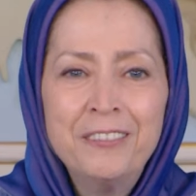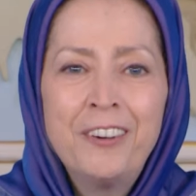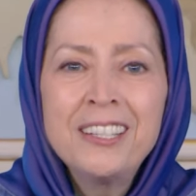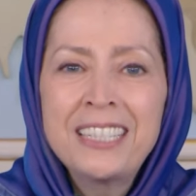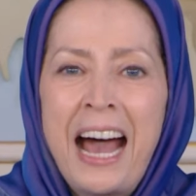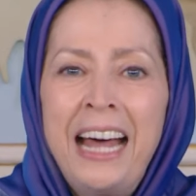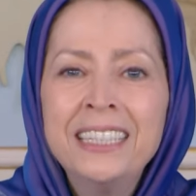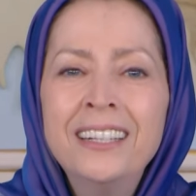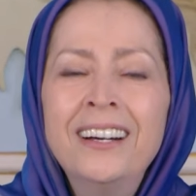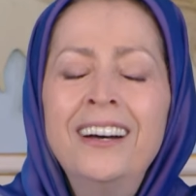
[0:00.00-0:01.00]
was an
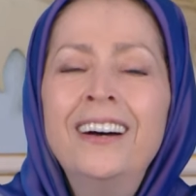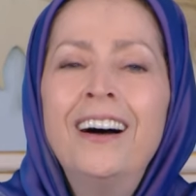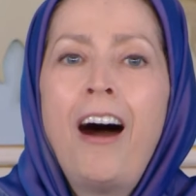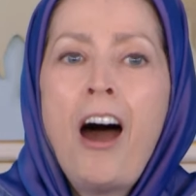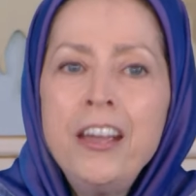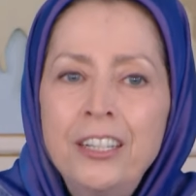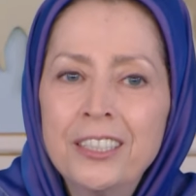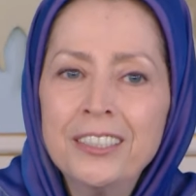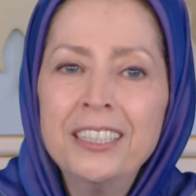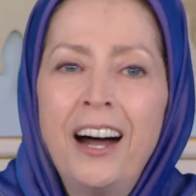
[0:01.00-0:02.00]

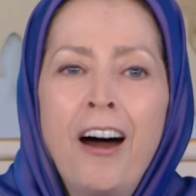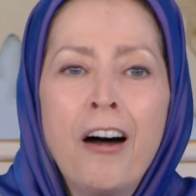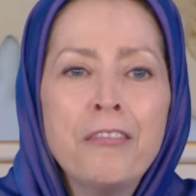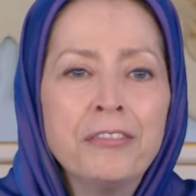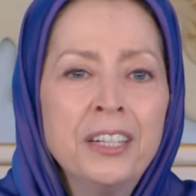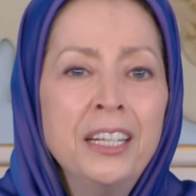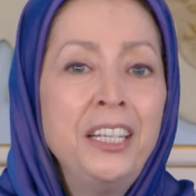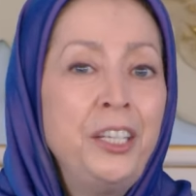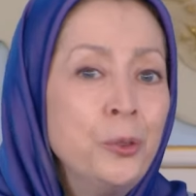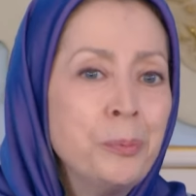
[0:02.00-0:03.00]
icon of
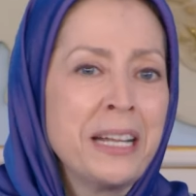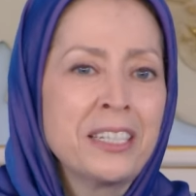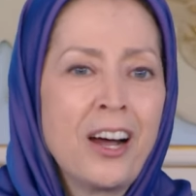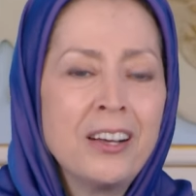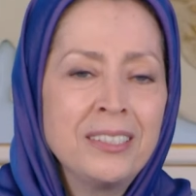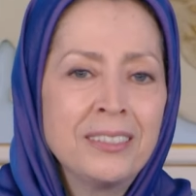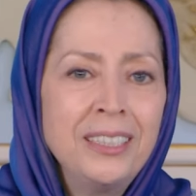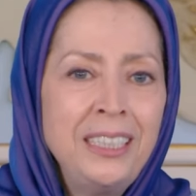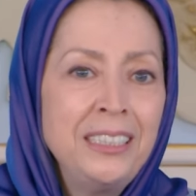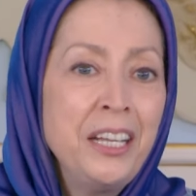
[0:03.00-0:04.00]
human rights
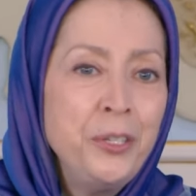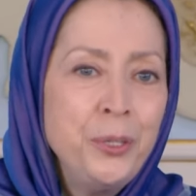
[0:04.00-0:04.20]
in the